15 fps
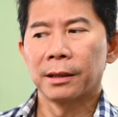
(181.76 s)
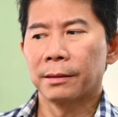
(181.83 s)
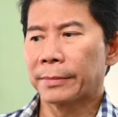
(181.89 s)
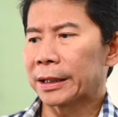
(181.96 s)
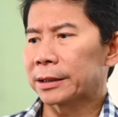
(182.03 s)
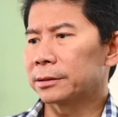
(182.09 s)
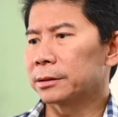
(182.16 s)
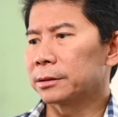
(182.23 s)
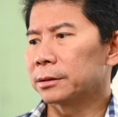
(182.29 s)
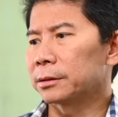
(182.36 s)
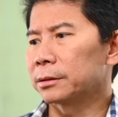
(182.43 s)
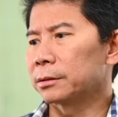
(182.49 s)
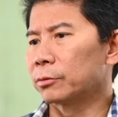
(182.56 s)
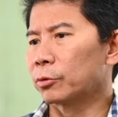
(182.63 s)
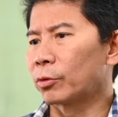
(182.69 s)
But
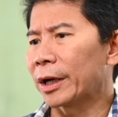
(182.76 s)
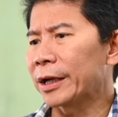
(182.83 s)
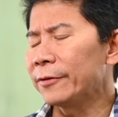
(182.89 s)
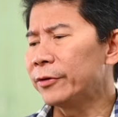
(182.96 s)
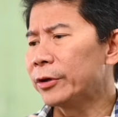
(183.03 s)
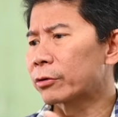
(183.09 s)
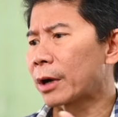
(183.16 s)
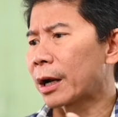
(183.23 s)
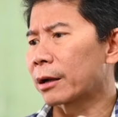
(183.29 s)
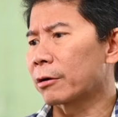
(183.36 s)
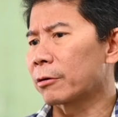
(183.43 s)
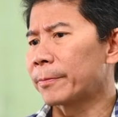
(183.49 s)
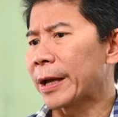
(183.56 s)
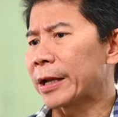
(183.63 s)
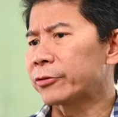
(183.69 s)
what if you run
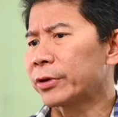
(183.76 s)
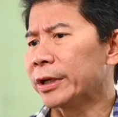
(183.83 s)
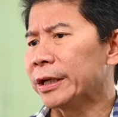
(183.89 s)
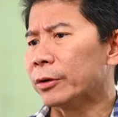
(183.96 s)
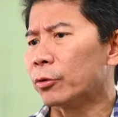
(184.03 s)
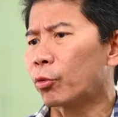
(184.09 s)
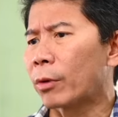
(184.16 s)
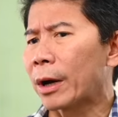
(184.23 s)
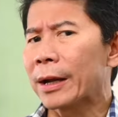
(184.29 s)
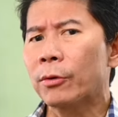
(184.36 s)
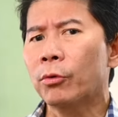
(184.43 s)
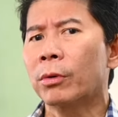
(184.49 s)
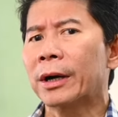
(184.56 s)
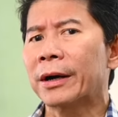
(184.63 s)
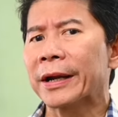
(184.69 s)
out of battery? Why
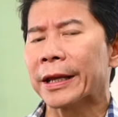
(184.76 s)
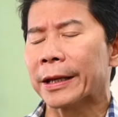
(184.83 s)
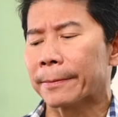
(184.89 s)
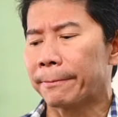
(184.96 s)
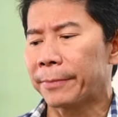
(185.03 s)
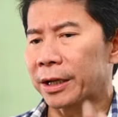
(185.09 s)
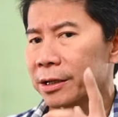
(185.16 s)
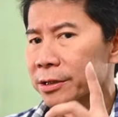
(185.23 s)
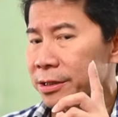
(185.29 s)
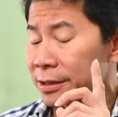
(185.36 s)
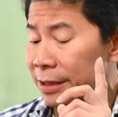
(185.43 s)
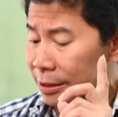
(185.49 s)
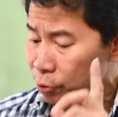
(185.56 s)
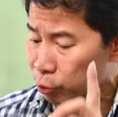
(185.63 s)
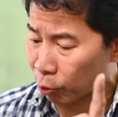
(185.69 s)
worry? Because
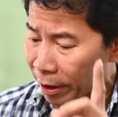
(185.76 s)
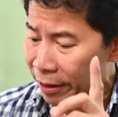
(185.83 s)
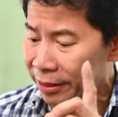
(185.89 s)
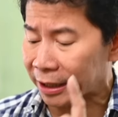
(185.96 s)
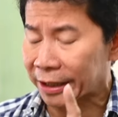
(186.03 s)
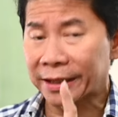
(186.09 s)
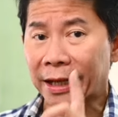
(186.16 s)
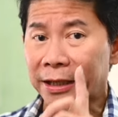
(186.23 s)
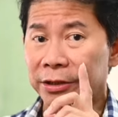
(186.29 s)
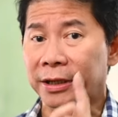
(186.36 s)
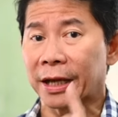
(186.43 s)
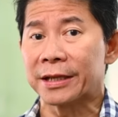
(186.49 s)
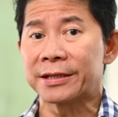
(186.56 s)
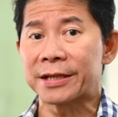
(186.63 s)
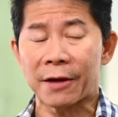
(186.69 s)
there's one thing that you
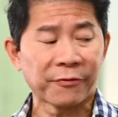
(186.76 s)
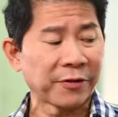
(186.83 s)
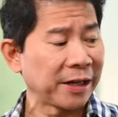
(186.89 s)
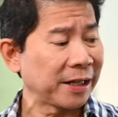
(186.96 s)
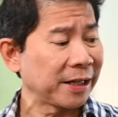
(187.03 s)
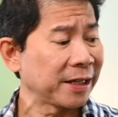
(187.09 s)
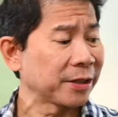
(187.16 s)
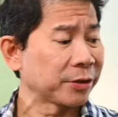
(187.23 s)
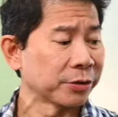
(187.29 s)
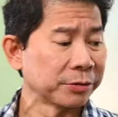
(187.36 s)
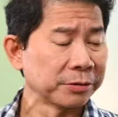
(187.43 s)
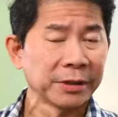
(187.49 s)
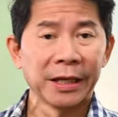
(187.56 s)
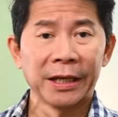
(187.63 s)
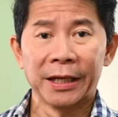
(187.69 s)
can definitely
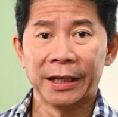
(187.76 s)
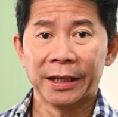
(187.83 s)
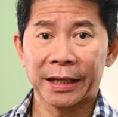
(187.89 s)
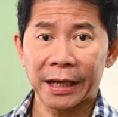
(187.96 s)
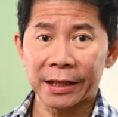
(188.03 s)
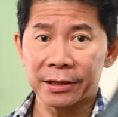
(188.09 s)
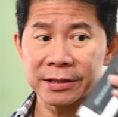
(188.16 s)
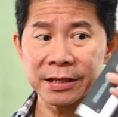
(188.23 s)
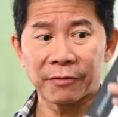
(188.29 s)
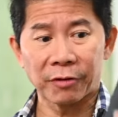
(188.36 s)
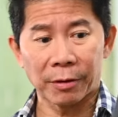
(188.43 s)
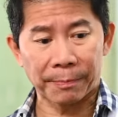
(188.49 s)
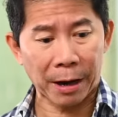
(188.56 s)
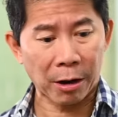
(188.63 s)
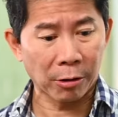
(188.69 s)
do. Get yourself
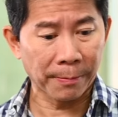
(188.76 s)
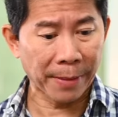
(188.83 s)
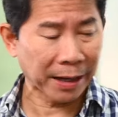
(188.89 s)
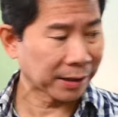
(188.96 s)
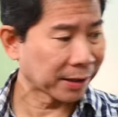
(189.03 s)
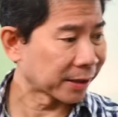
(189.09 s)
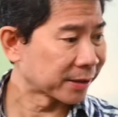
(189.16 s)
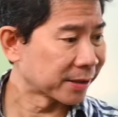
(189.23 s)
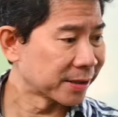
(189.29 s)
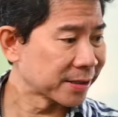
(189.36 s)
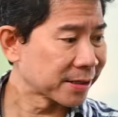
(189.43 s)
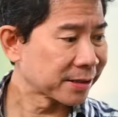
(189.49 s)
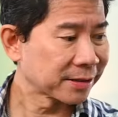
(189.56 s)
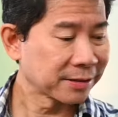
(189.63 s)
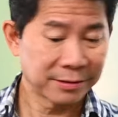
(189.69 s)
a power bank like
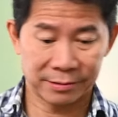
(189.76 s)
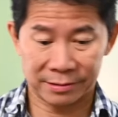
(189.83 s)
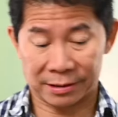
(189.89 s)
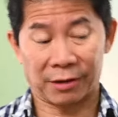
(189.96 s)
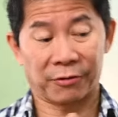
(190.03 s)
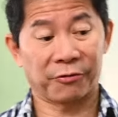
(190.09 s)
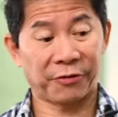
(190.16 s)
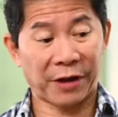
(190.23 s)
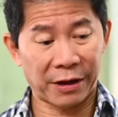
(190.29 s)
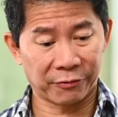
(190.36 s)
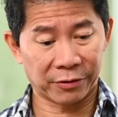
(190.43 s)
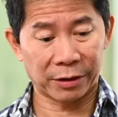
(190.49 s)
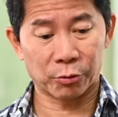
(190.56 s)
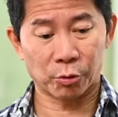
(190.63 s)
this, our favorite